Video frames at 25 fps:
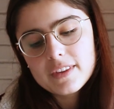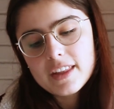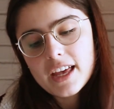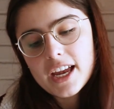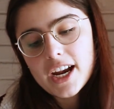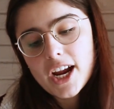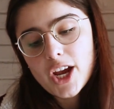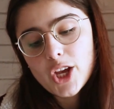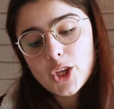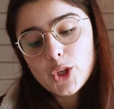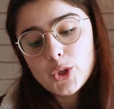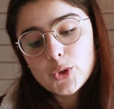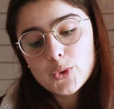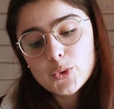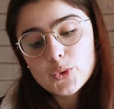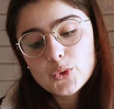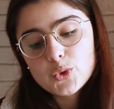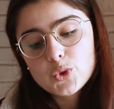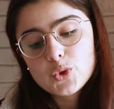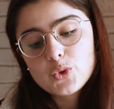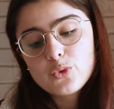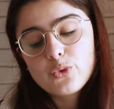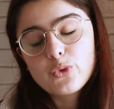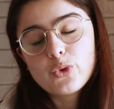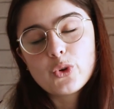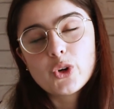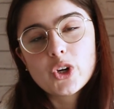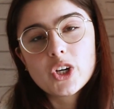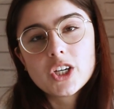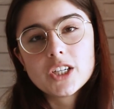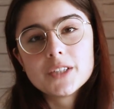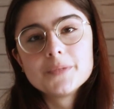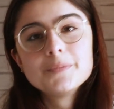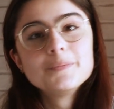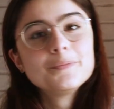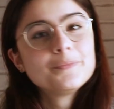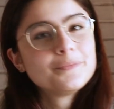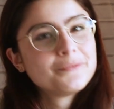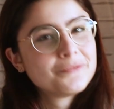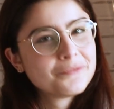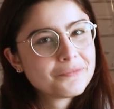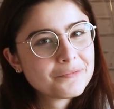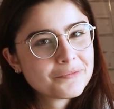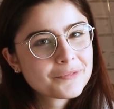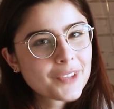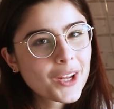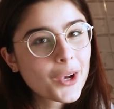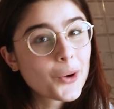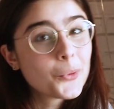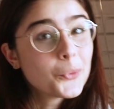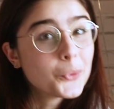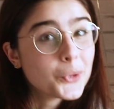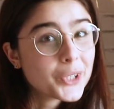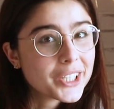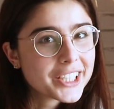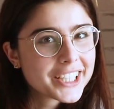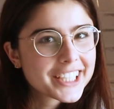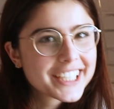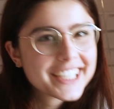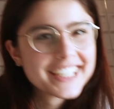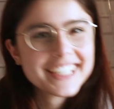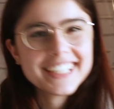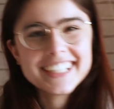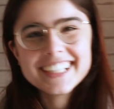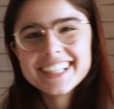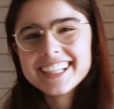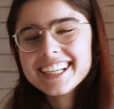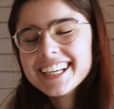that I used for work.